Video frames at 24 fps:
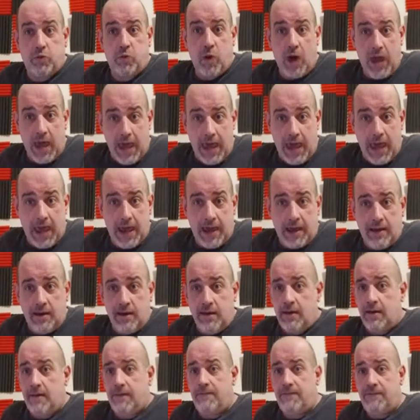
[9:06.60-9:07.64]
wear
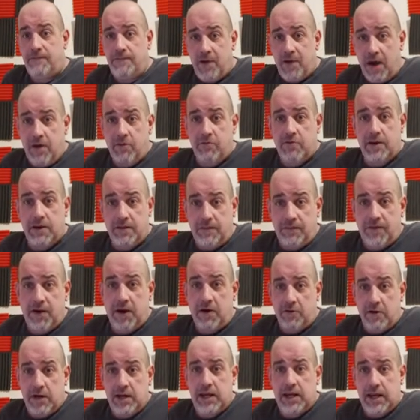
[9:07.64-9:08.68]
very,
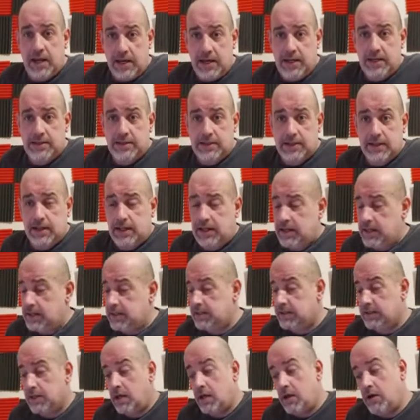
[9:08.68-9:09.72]
very easily.
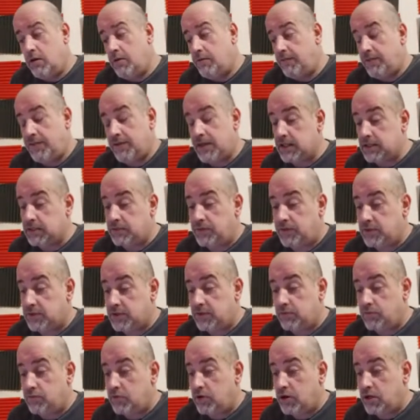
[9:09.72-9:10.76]
So that's for
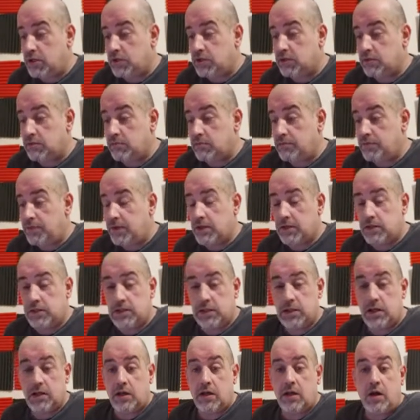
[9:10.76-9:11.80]
some reason.
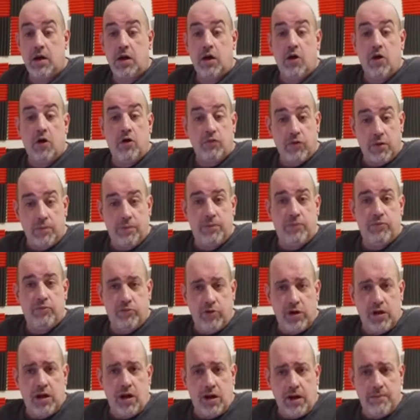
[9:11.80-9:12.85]
But
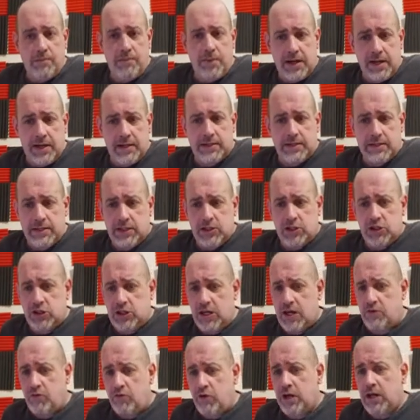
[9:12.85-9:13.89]
reliability is
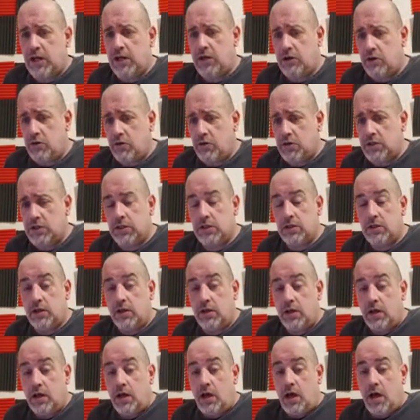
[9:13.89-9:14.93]
generally good.
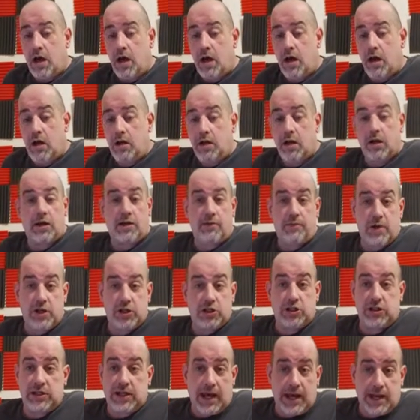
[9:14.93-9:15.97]
Like I
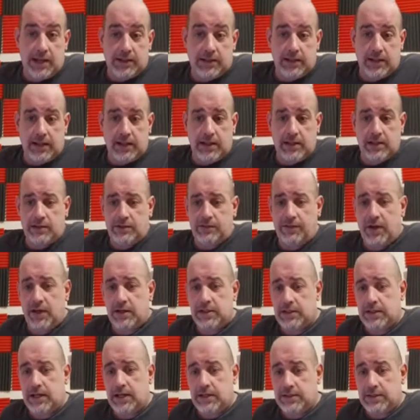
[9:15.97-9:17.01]
mentioned, handling is
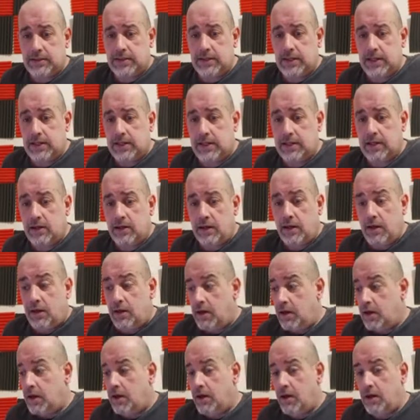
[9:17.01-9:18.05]
fantastic.
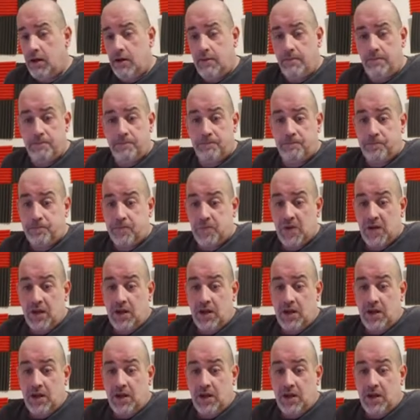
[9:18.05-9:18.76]
Ergonomics,